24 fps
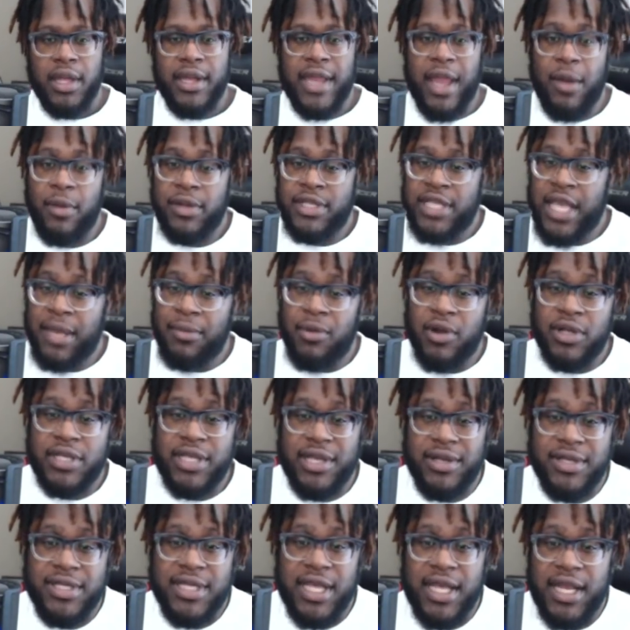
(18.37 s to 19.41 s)
Now, what Tate
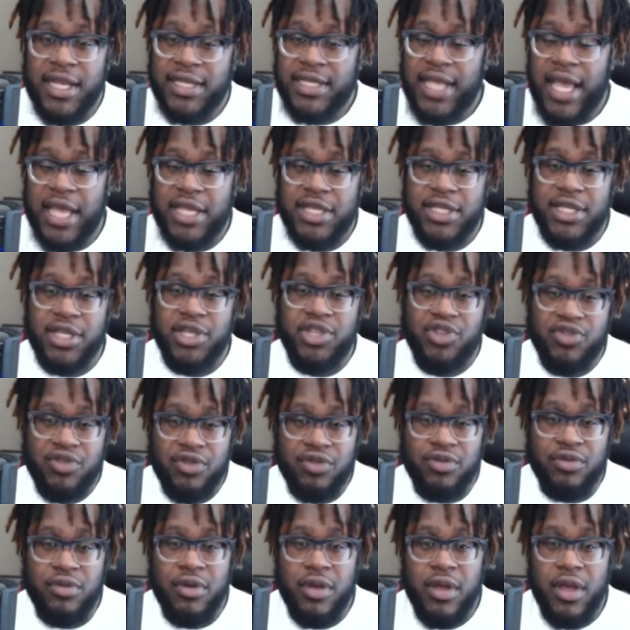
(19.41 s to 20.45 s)
Martell said is actually
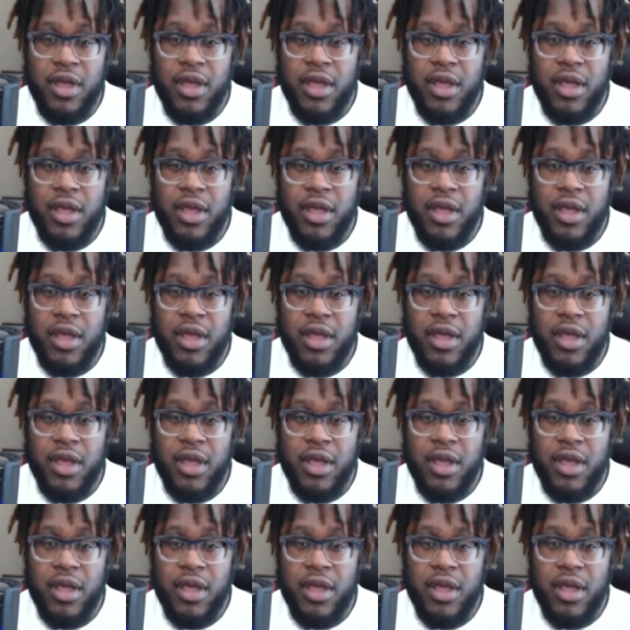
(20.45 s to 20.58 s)
true.